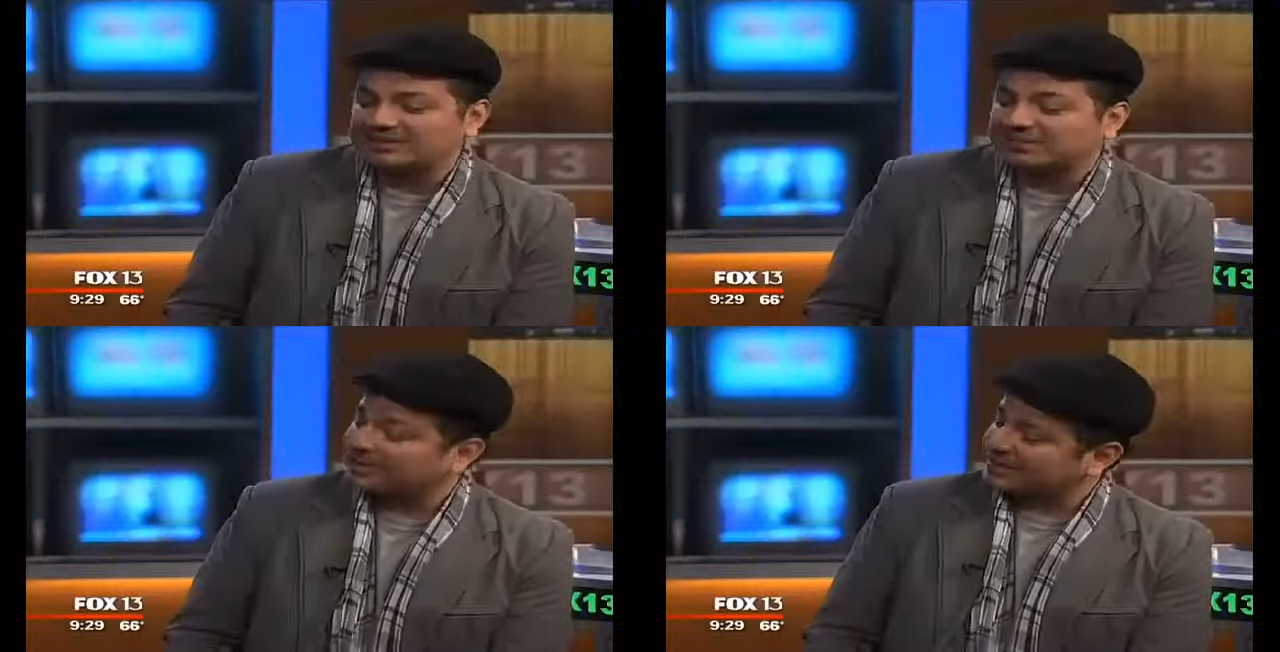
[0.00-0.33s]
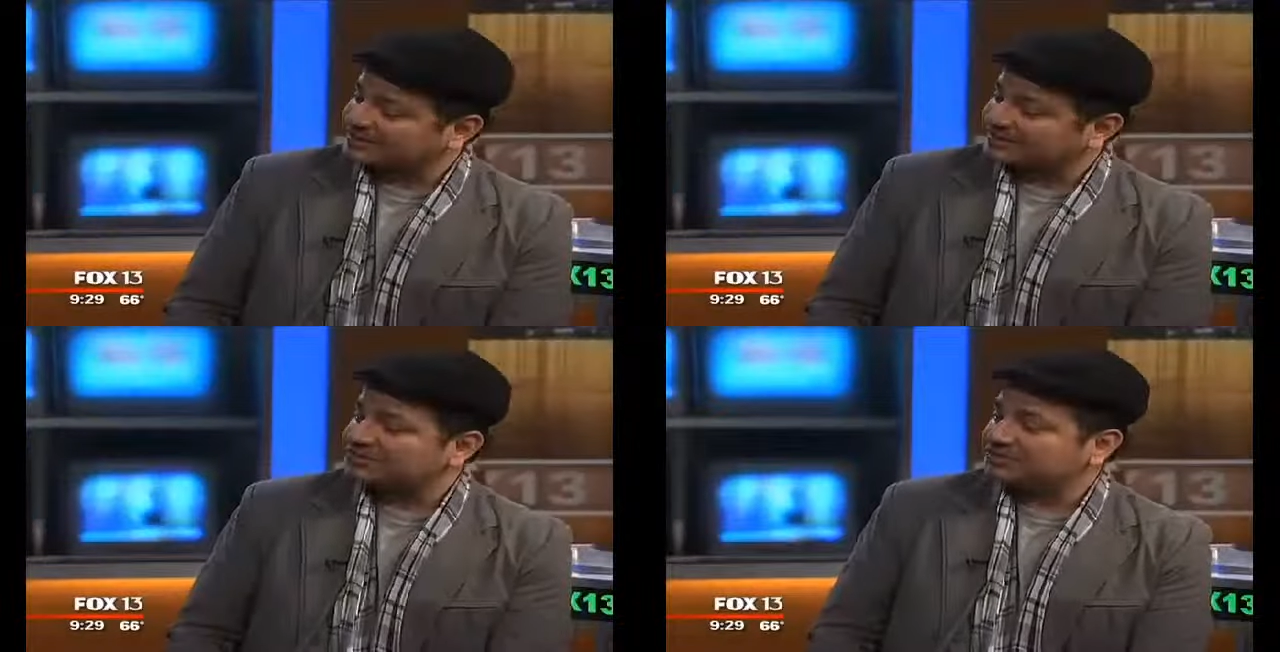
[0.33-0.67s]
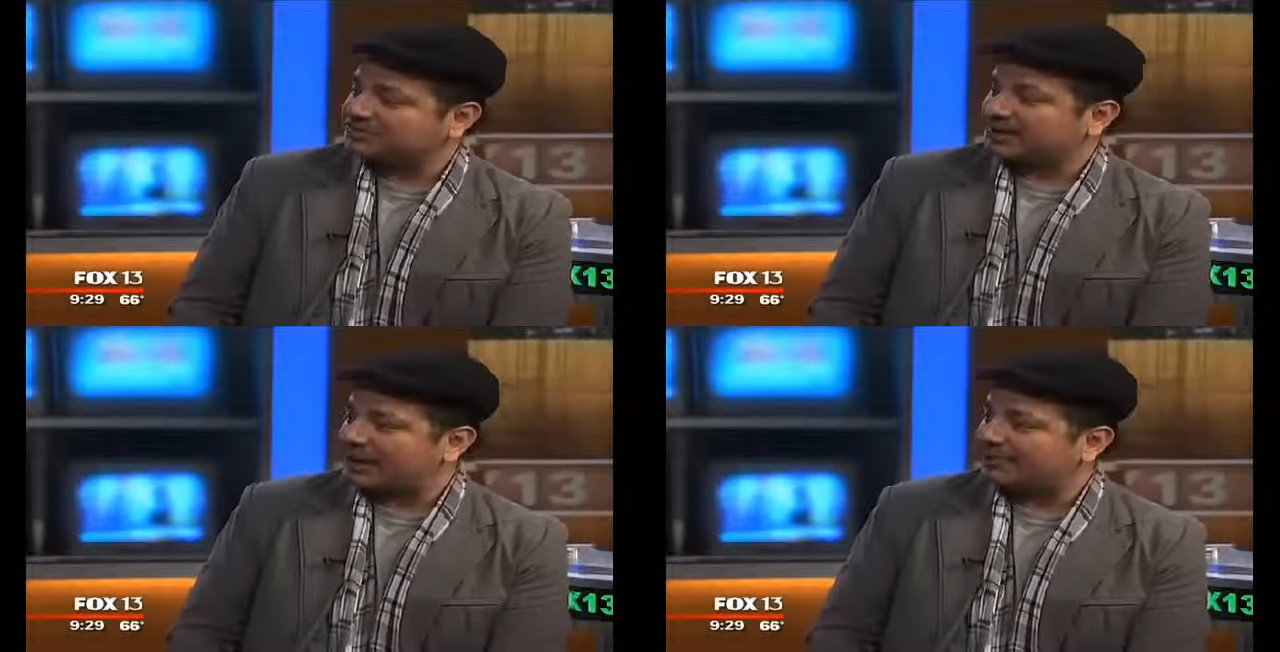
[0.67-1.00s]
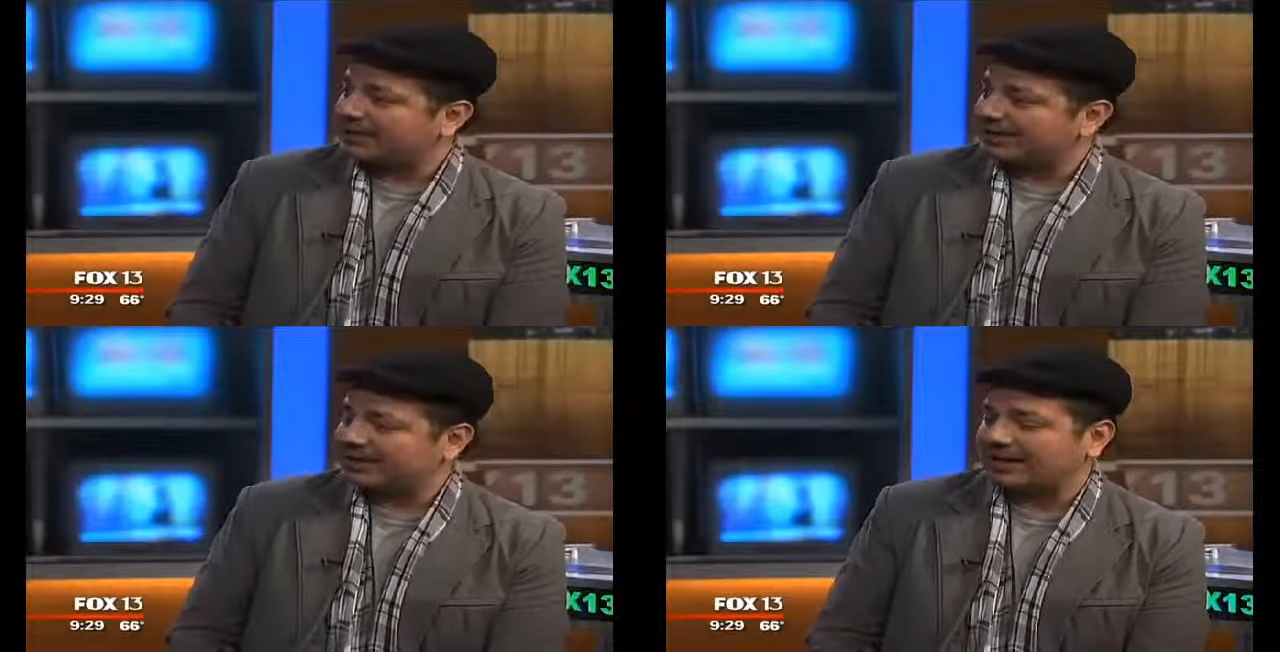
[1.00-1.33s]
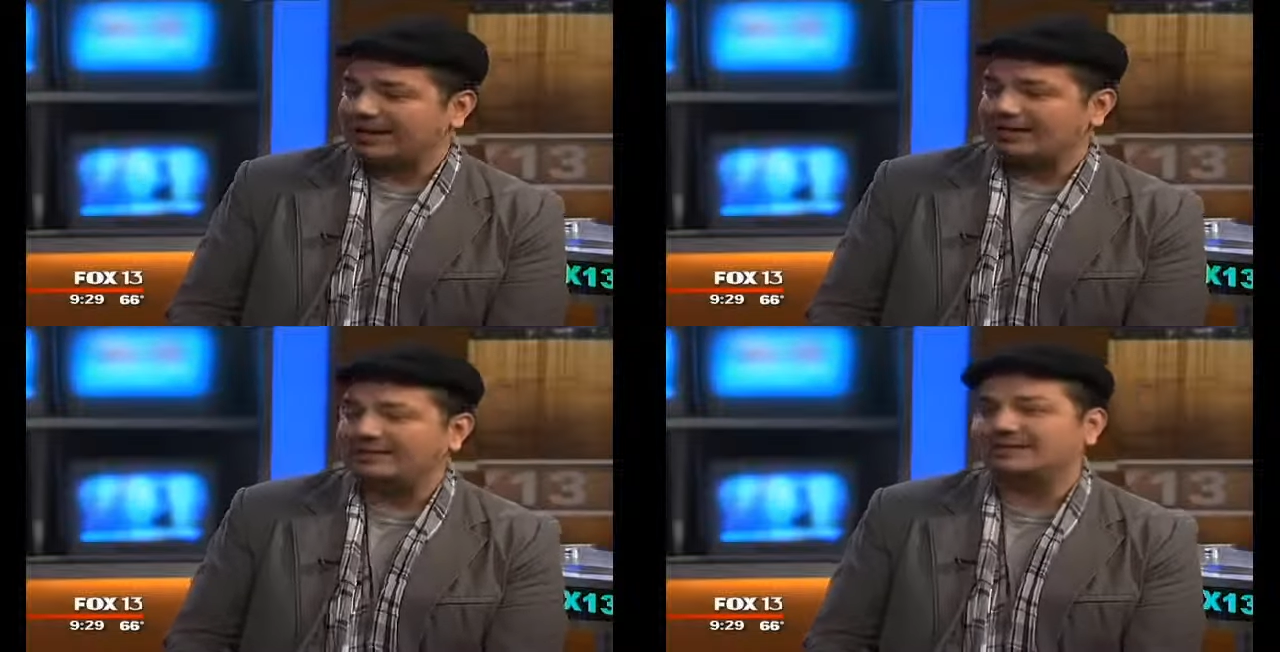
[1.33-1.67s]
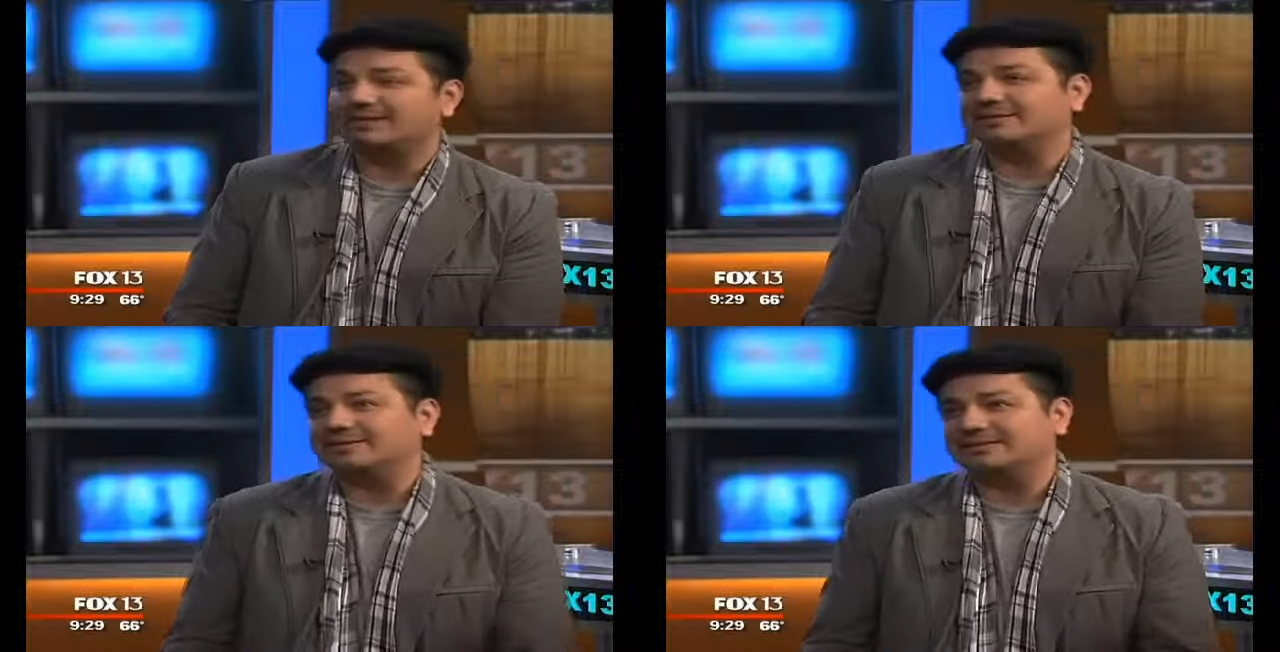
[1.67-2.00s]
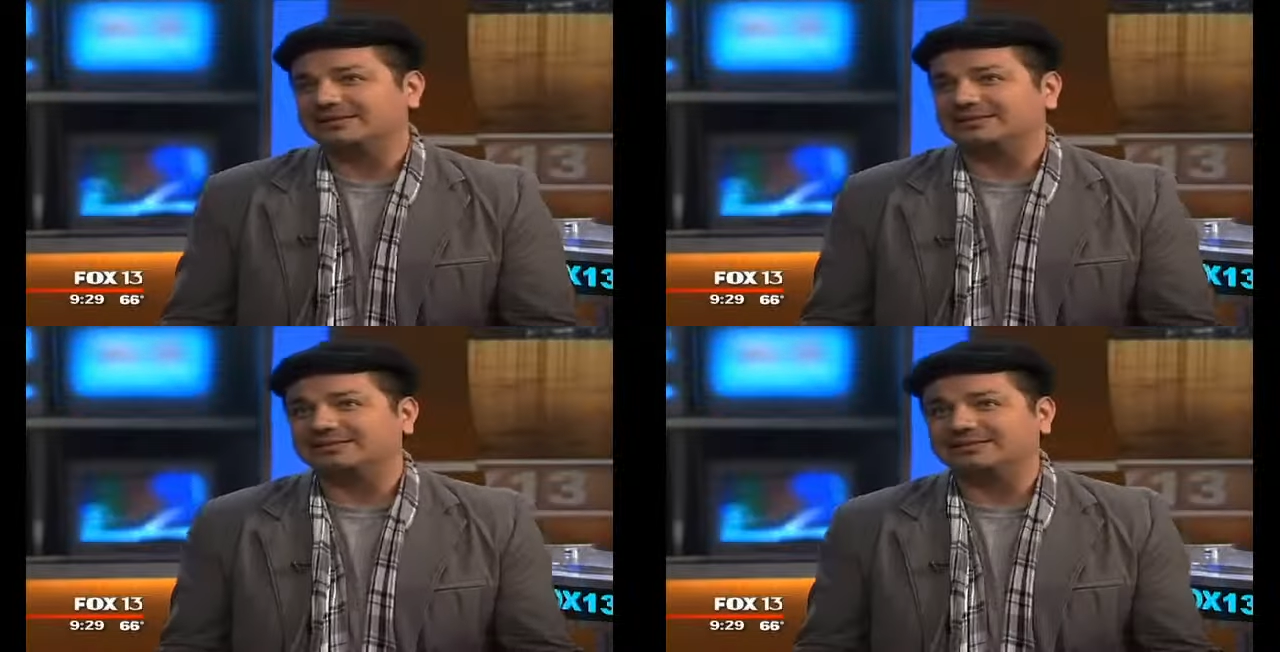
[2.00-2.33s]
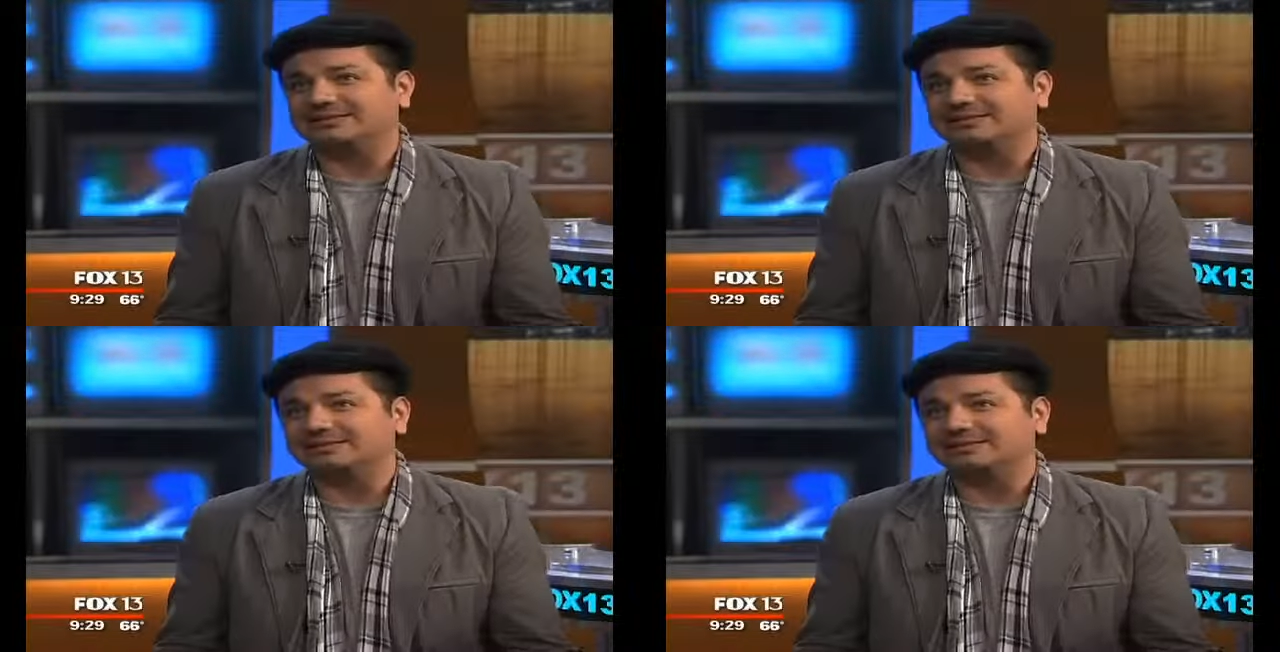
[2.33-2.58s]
relationship comedy, and it